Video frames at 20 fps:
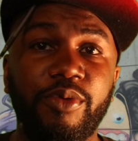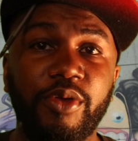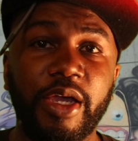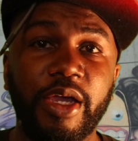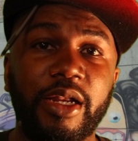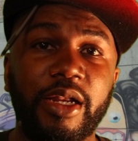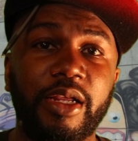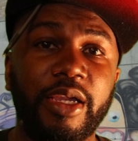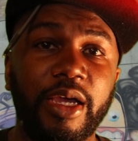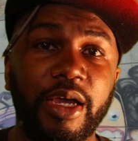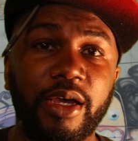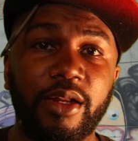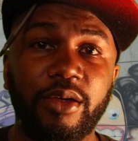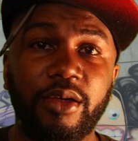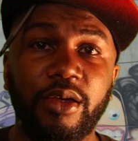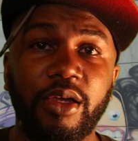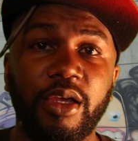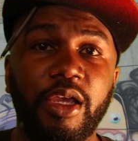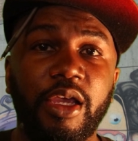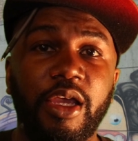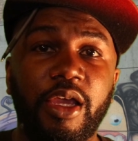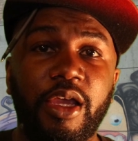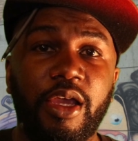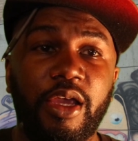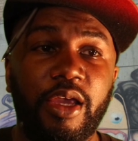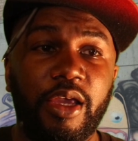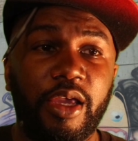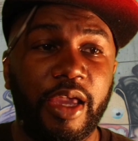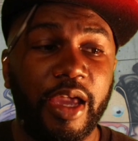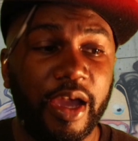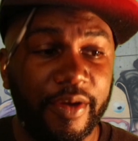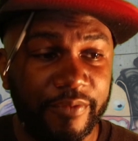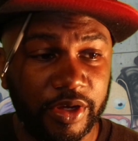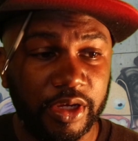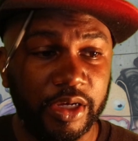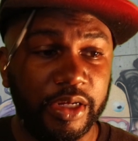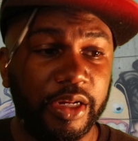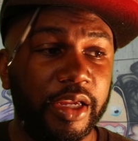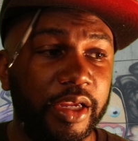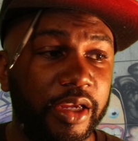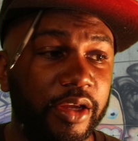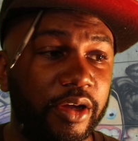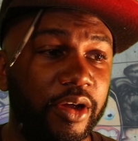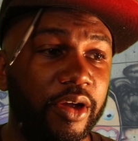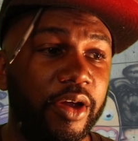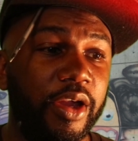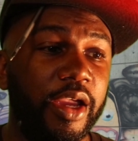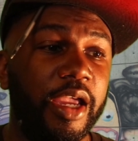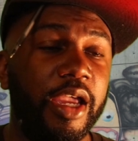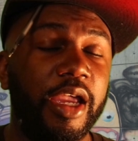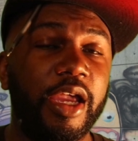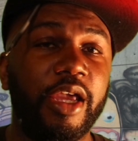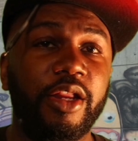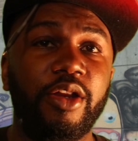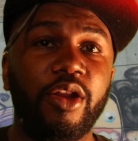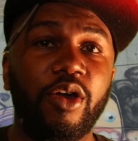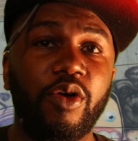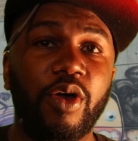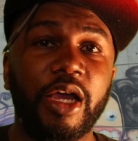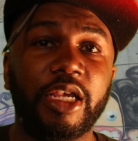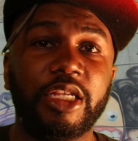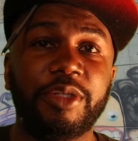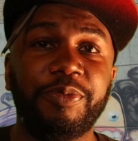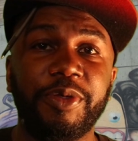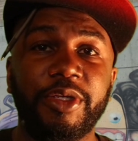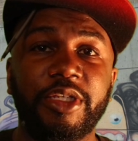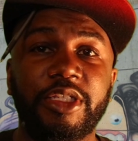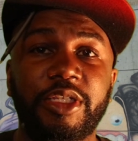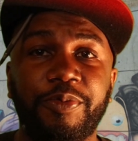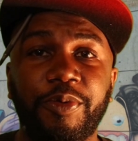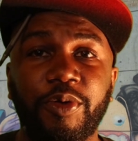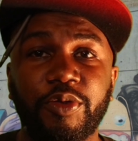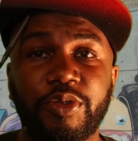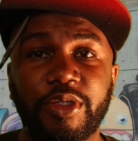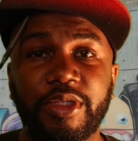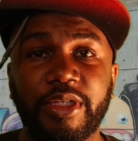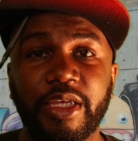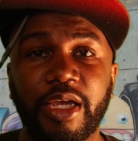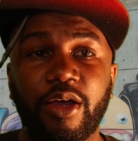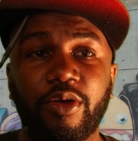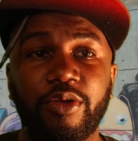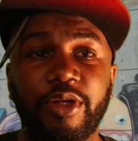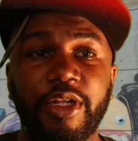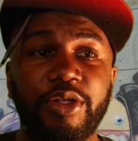You to kind of have a good ear and know how speakers supposed to sound.